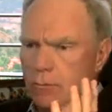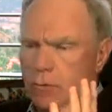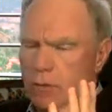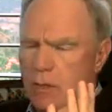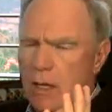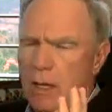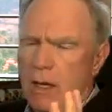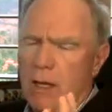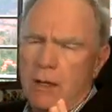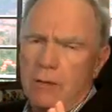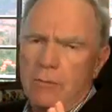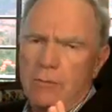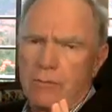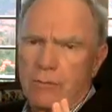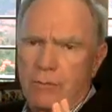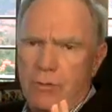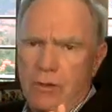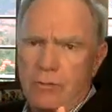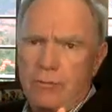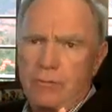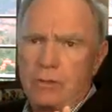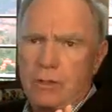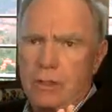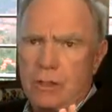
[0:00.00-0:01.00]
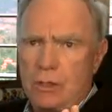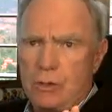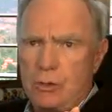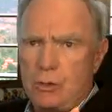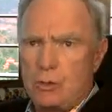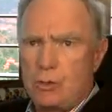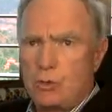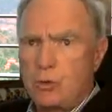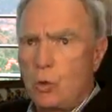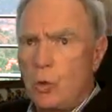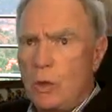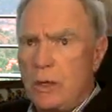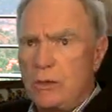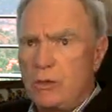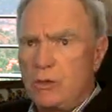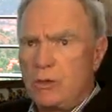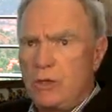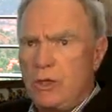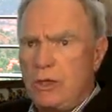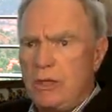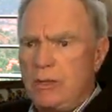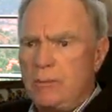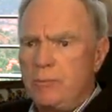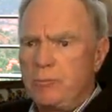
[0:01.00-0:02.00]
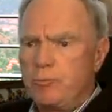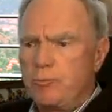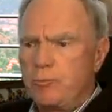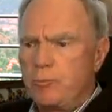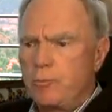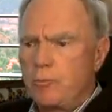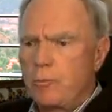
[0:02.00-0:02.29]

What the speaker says: 10, 15, 20